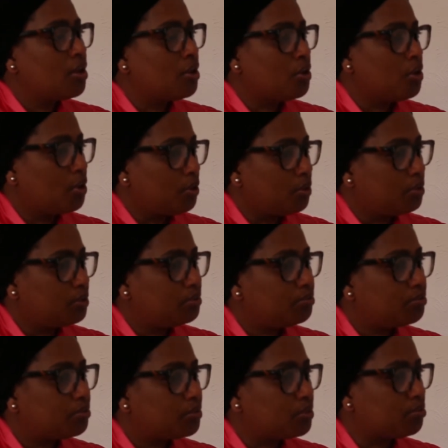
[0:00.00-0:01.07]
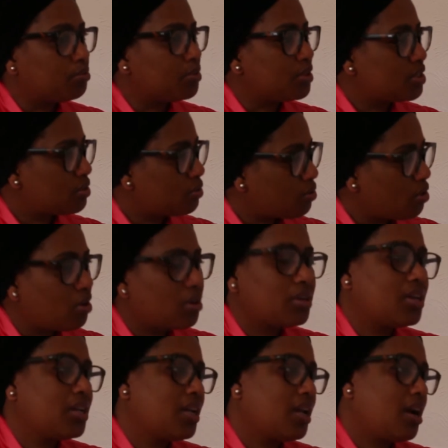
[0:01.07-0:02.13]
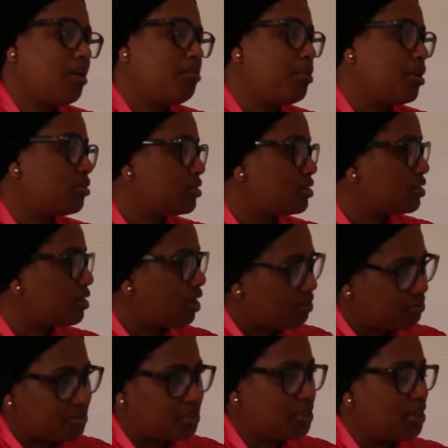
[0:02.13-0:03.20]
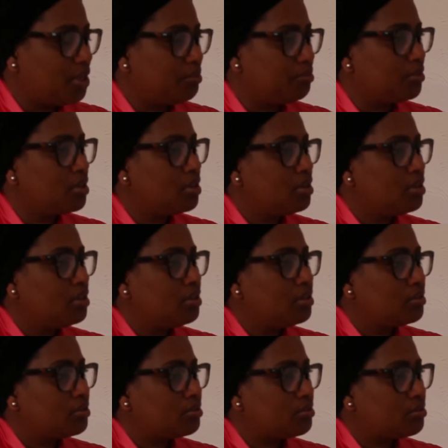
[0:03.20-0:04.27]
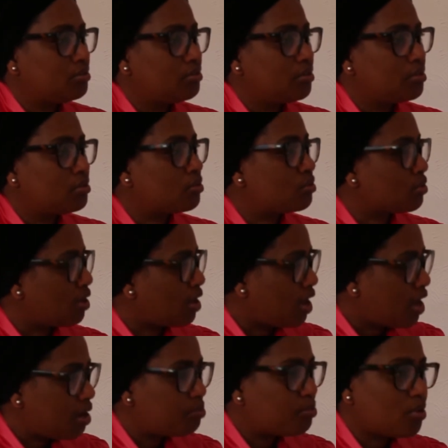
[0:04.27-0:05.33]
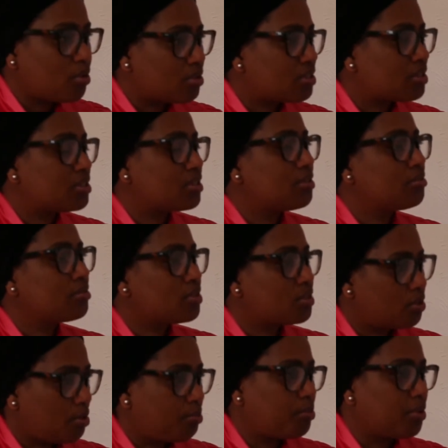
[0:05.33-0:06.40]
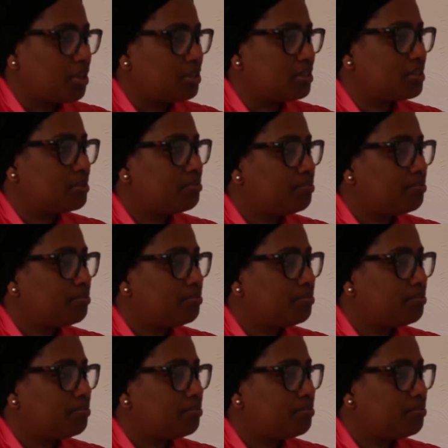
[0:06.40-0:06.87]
to be strongly about FGM, to help us stop it.